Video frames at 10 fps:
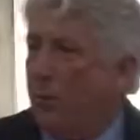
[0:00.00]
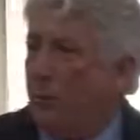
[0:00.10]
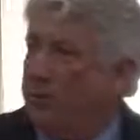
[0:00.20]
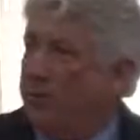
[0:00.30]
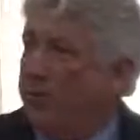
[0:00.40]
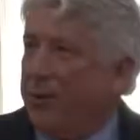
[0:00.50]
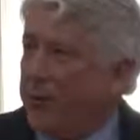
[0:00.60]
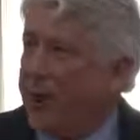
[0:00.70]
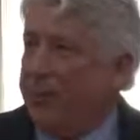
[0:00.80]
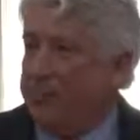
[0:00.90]
One of the
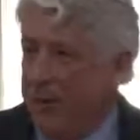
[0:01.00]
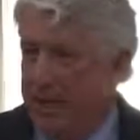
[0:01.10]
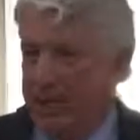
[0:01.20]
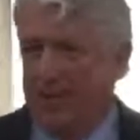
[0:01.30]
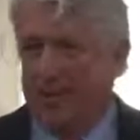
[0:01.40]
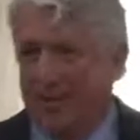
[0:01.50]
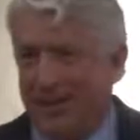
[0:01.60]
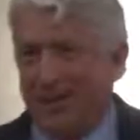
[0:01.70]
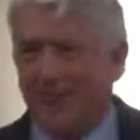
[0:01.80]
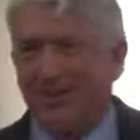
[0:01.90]
great missions
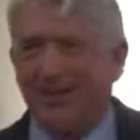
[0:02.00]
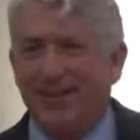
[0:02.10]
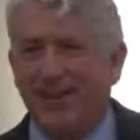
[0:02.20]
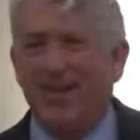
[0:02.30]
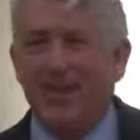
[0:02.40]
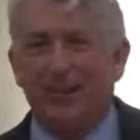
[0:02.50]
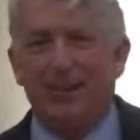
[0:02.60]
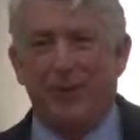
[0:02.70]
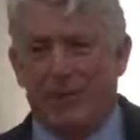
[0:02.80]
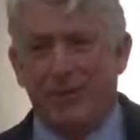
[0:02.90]
of
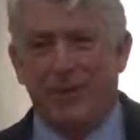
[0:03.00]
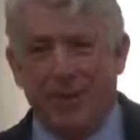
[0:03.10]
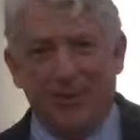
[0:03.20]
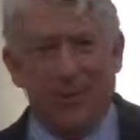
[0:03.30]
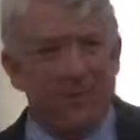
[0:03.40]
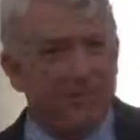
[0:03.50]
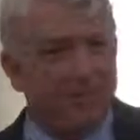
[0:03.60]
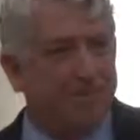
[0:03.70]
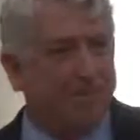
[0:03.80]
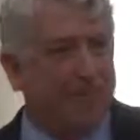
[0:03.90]
attorneys general
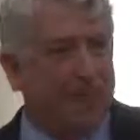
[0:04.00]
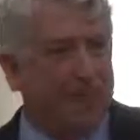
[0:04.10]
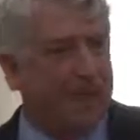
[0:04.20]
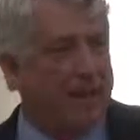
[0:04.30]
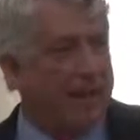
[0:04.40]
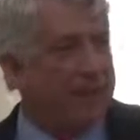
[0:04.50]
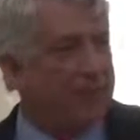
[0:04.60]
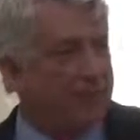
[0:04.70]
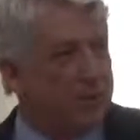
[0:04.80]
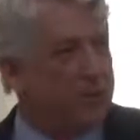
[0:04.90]
is
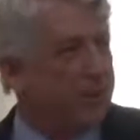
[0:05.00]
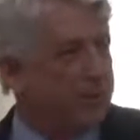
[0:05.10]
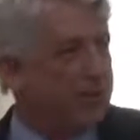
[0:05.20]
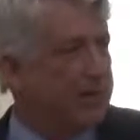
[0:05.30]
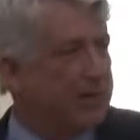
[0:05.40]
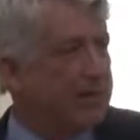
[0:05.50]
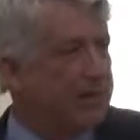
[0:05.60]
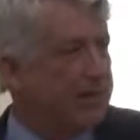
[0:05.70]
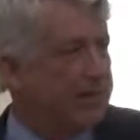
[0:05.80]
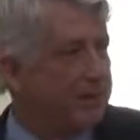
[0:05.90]
the pursuit of
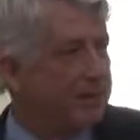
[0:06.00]
justice.